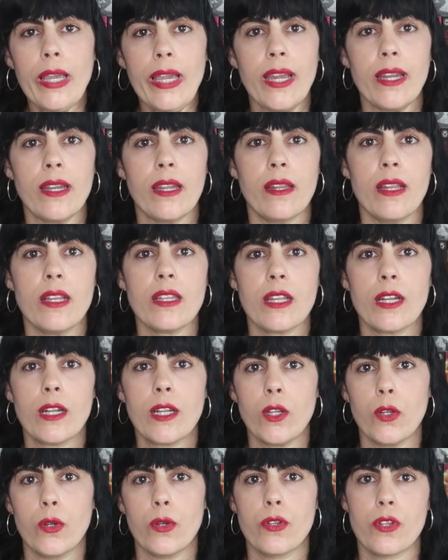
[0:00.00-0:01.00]
And this
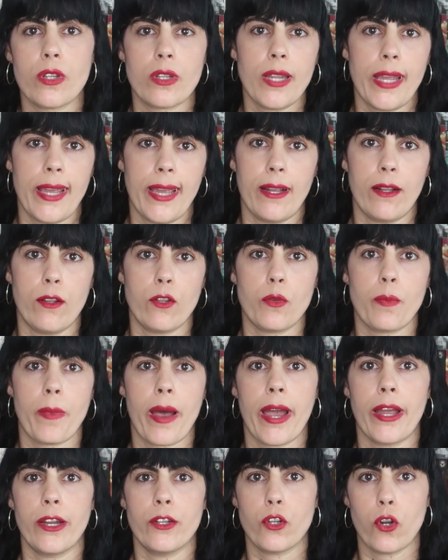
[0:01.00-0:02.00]
includes tales
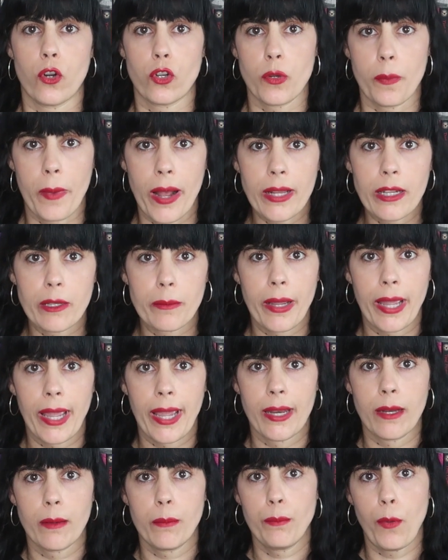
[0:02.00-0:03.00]
by Josh
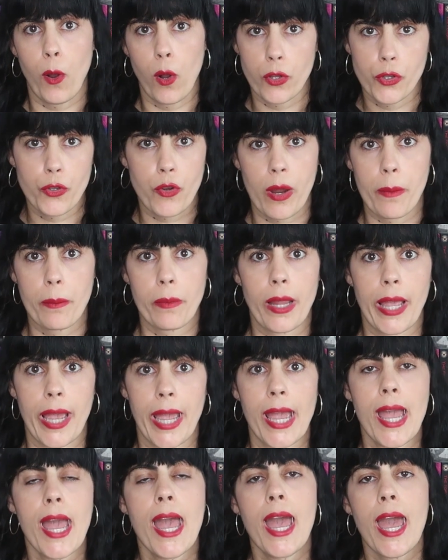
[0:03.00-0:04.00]
Malerman, Paul
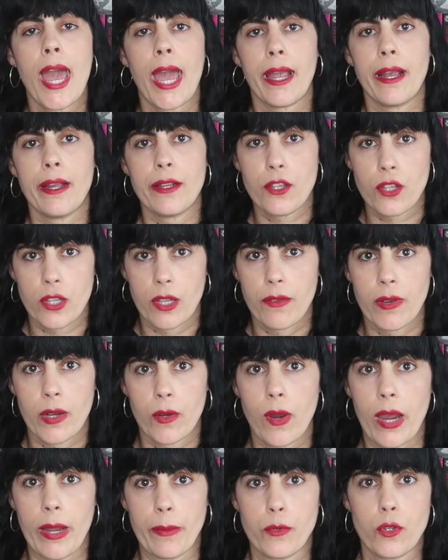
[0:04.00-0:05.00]
Tremblay, and
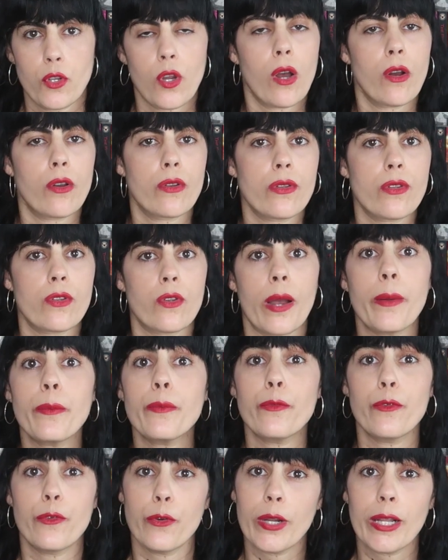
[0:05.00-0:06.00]
Stephen Graham Jones, so
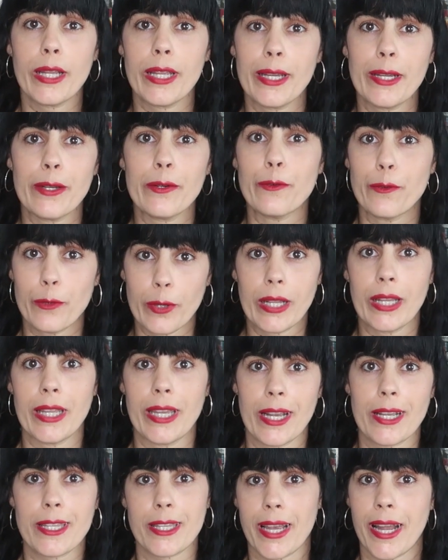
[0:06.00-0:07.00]
I'm really,
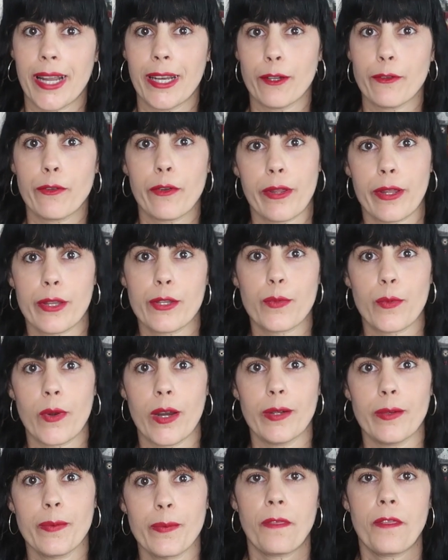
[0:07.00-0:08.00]
really excited for this
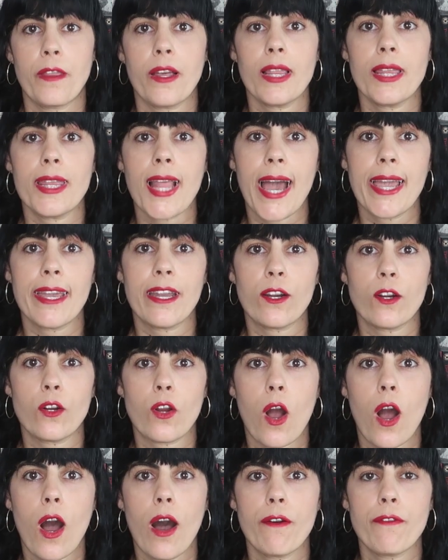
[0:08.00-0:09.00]
one. The
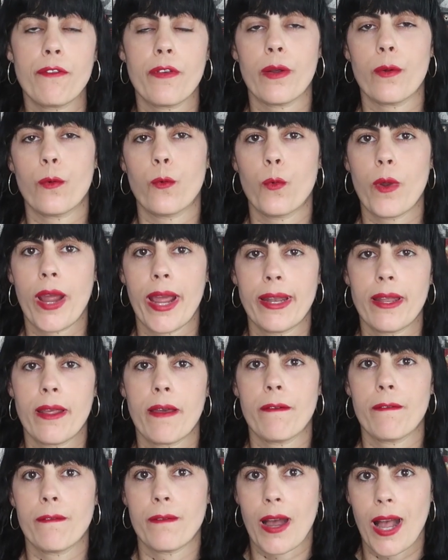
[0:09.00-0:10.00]
Liar of Red
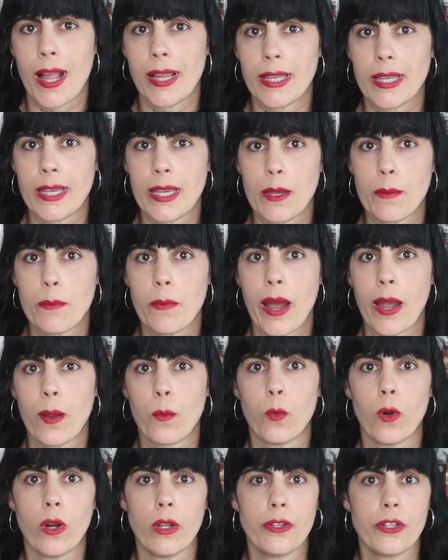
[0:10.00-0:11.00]
Valley by
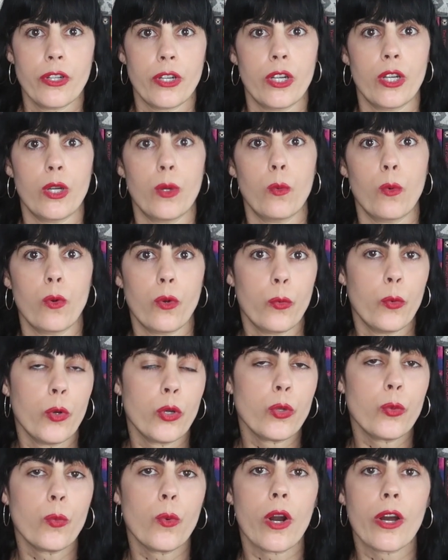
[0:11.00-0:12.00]
Walter
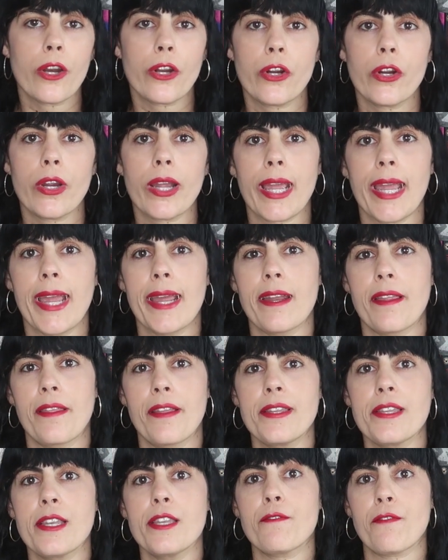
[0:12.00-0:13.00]
Goodwater and
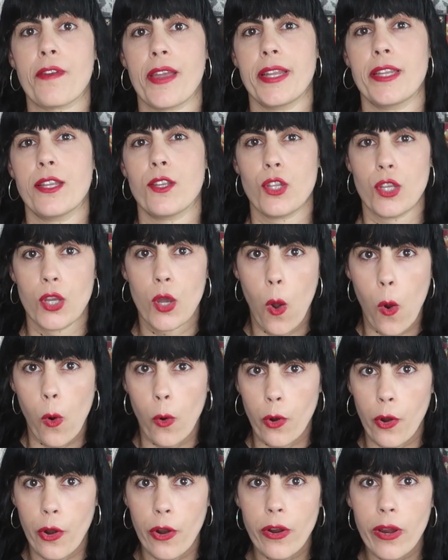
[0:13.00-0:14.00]
this is fantasy
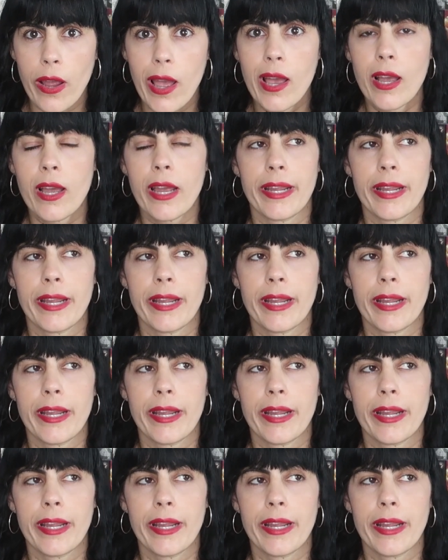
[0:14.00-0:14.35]
horror.